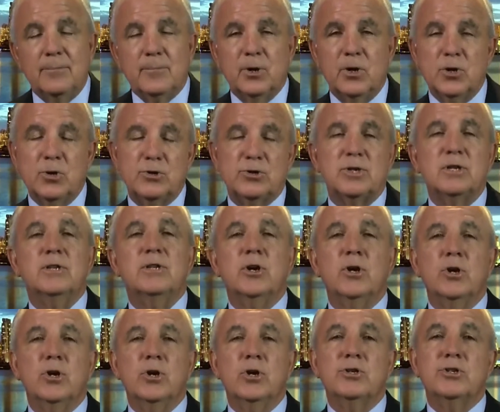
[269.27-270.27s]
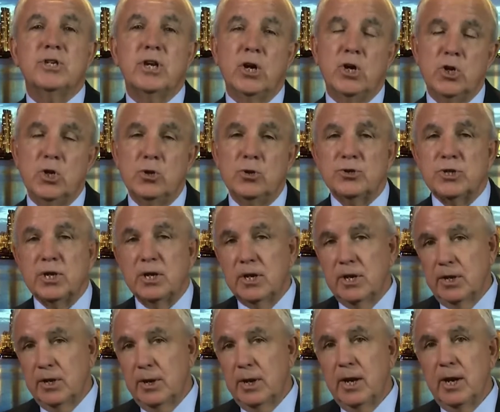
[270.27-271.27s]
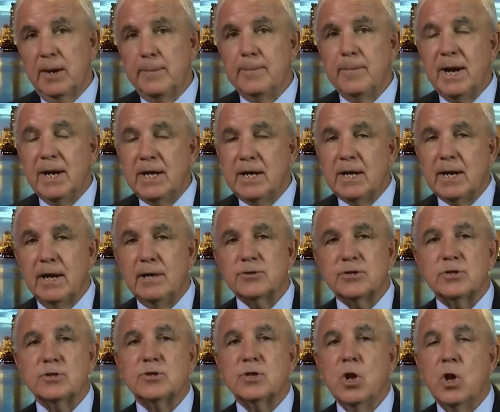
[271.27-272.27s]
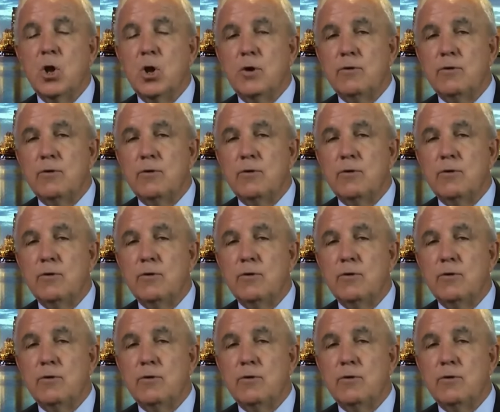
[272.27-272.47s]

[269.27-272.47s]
producing their goods there, using, in many cases,